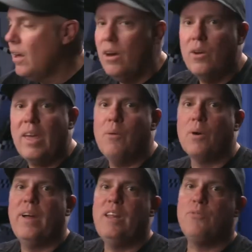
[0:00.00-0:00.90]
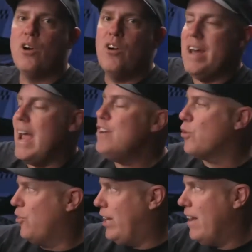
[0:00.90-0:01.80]
Okay, we're ready for our
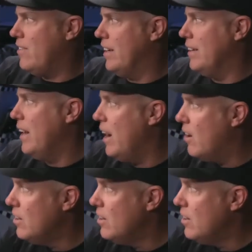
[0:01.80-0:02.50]
nitrous testing now.